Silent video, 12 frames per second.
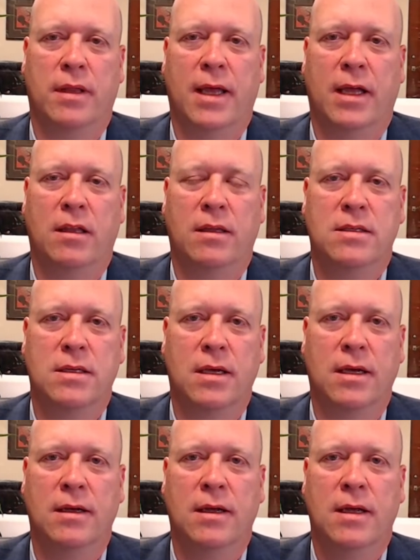
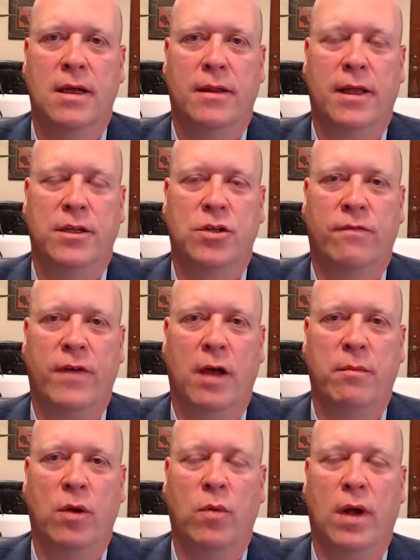that your
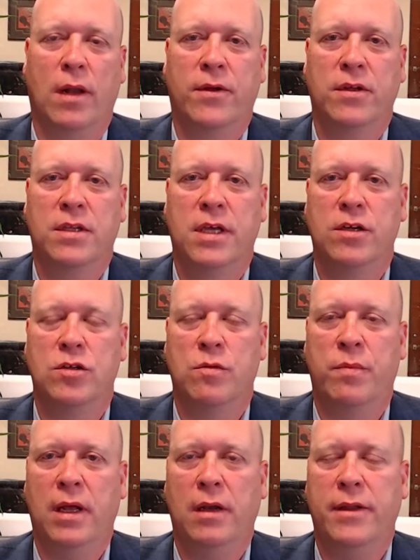family wealth continues to
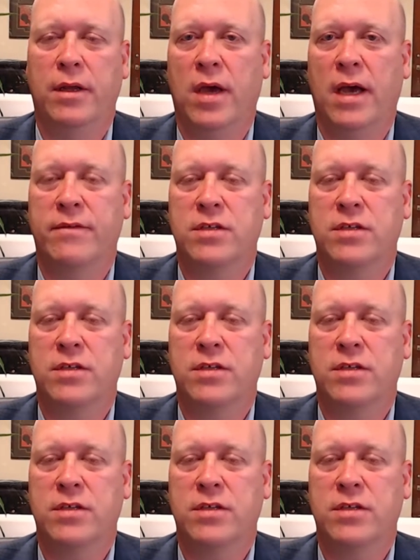build, and you have